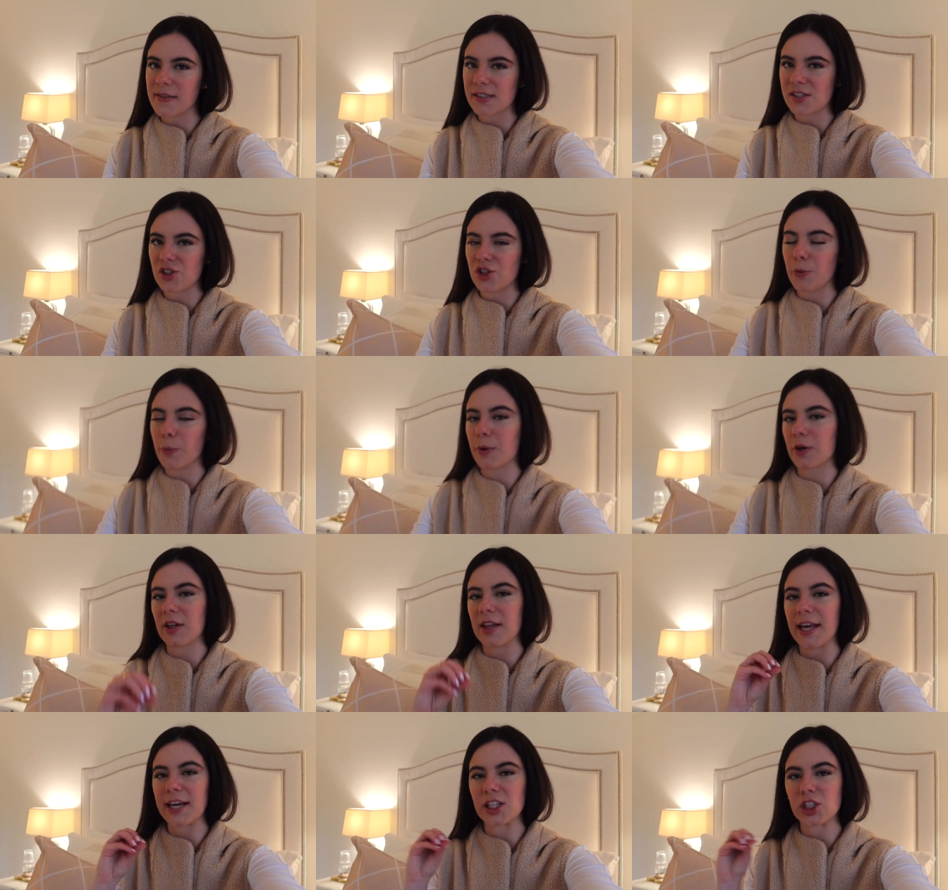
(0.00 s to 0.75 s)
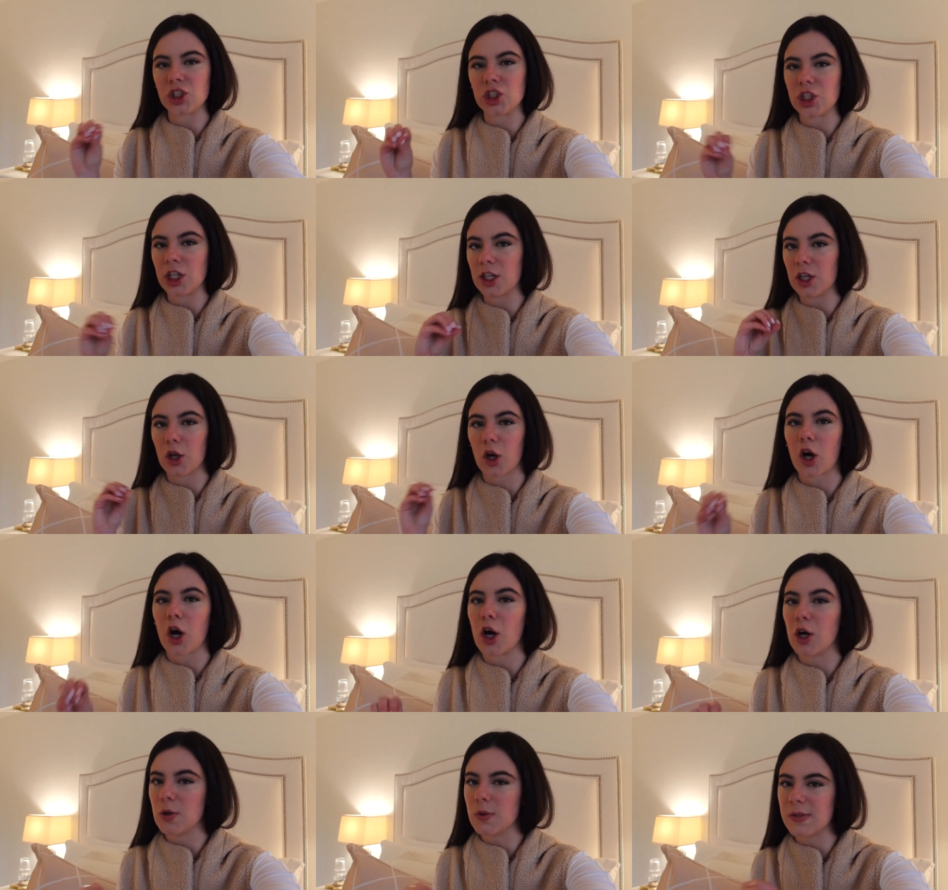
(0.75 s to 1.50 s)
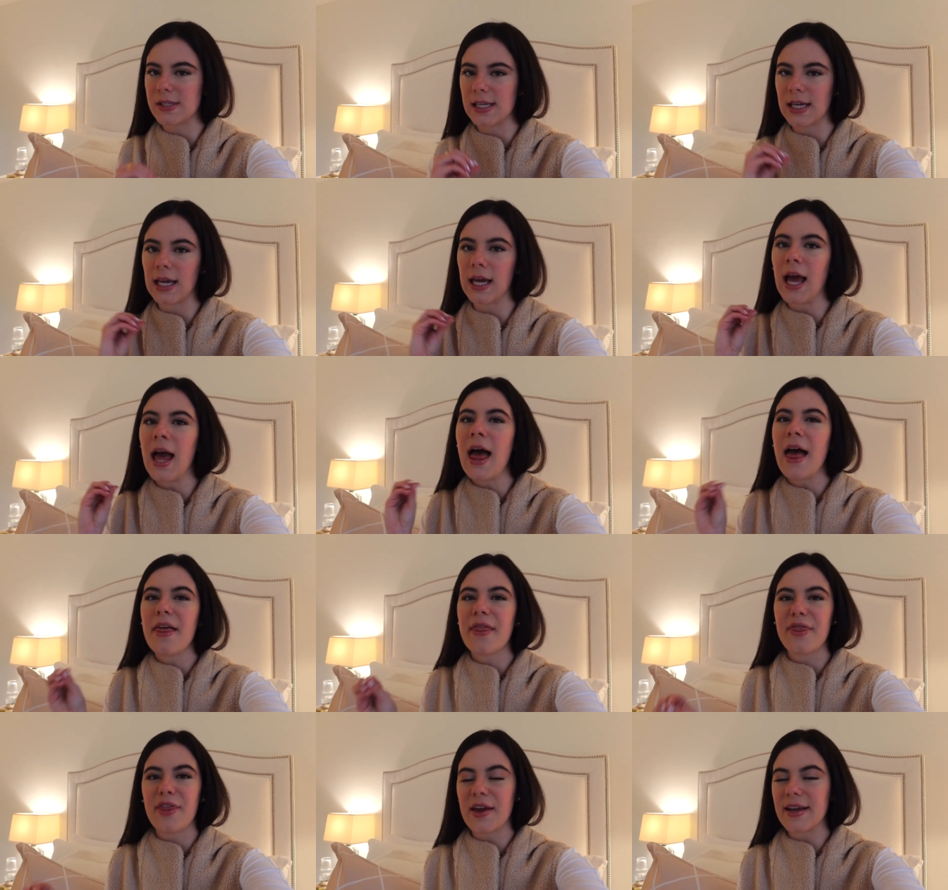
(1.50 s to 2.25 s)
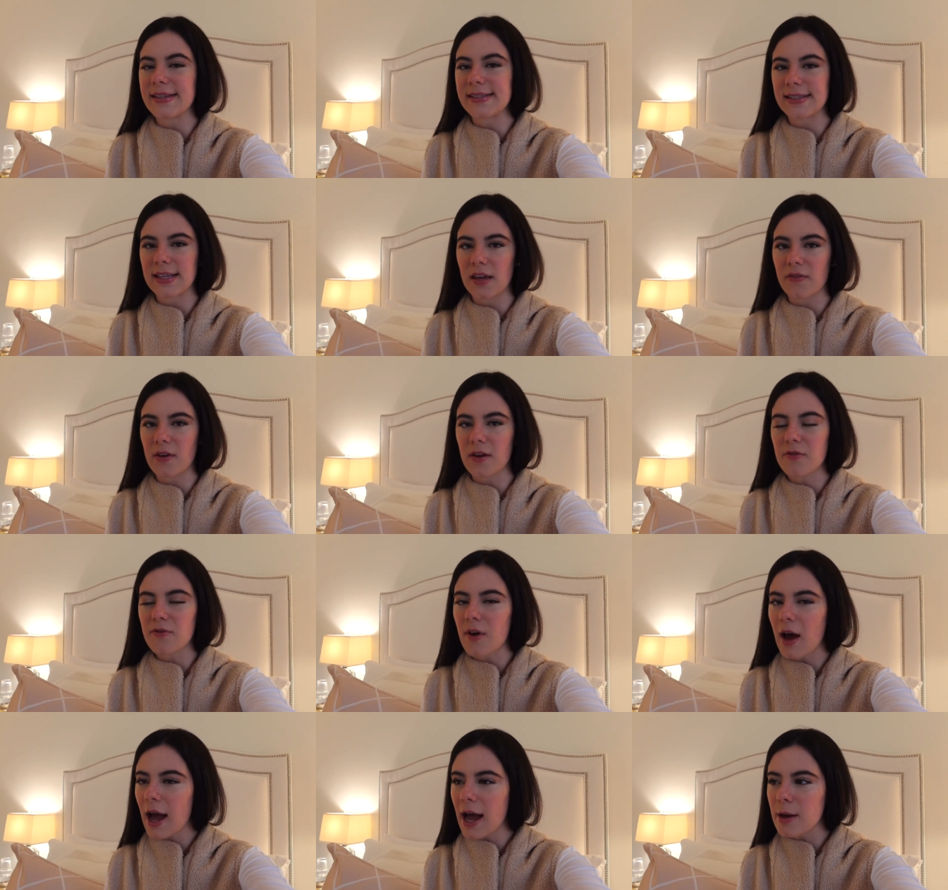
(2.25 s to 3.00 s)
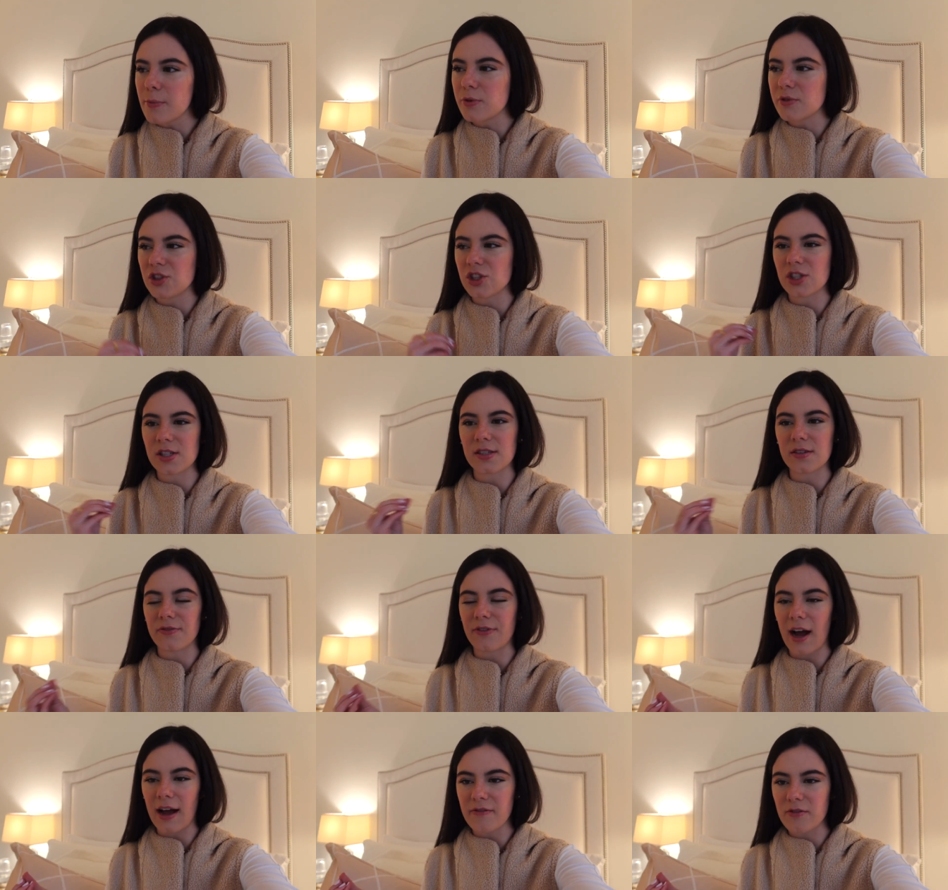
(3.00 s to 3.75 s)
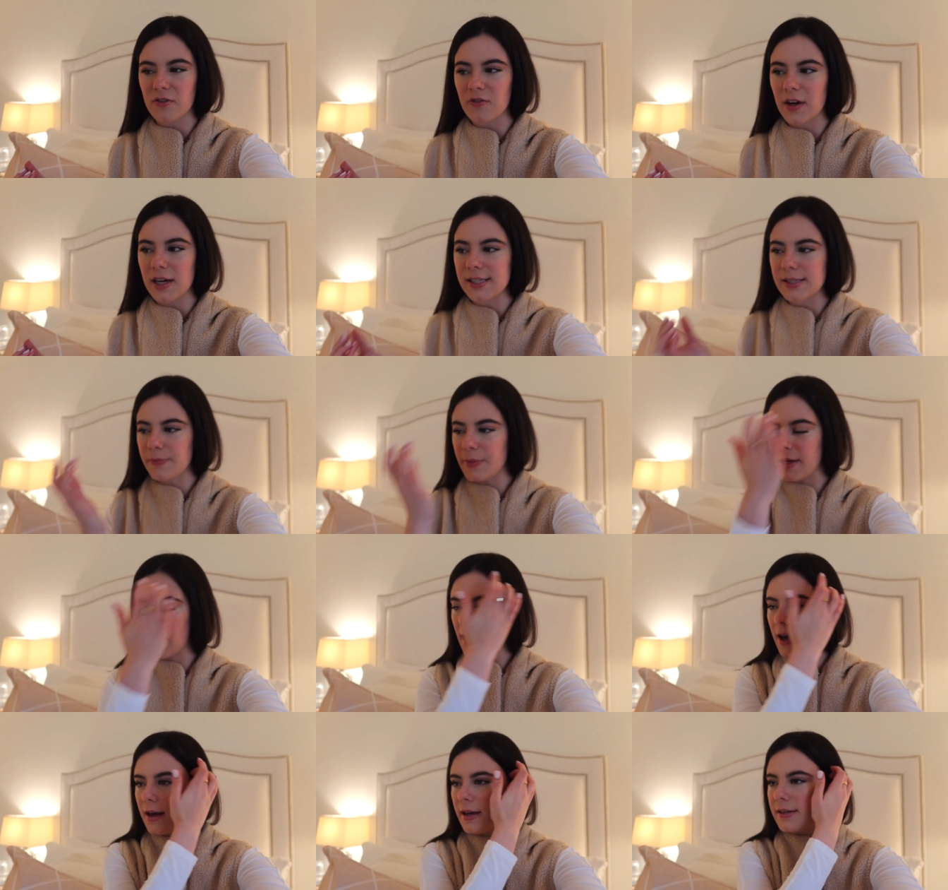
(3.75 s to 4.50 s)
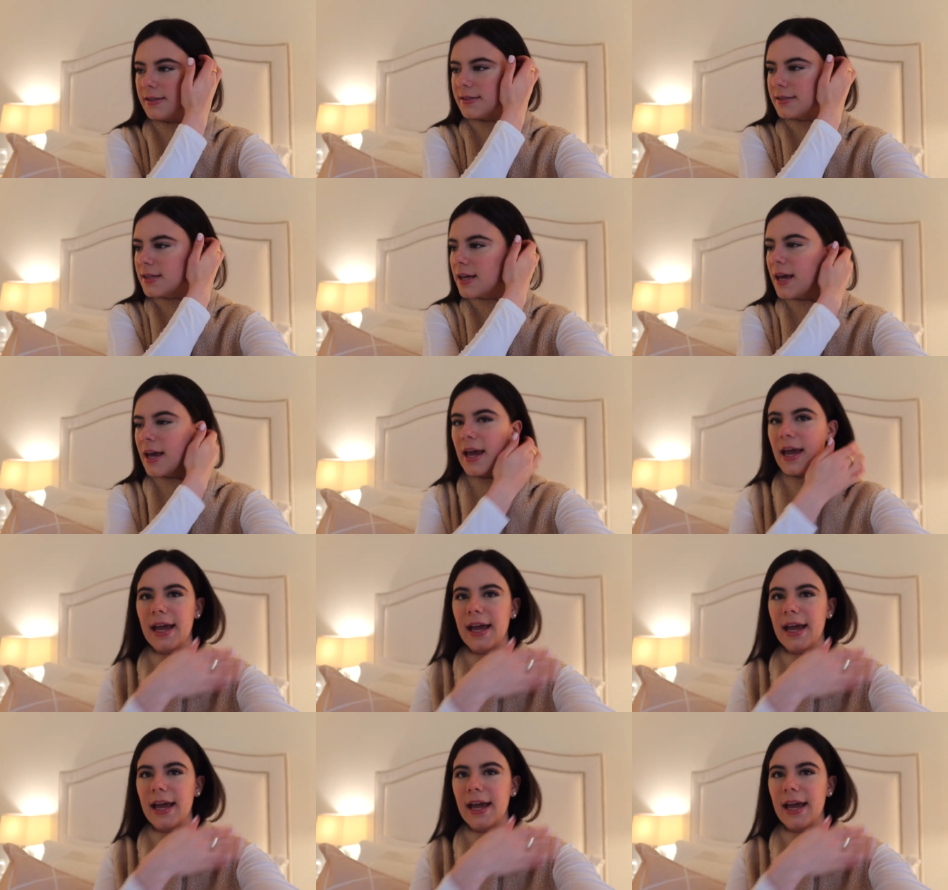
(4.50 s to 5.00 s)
this super like chill, cozy Thanksgiving vibe with just five of us because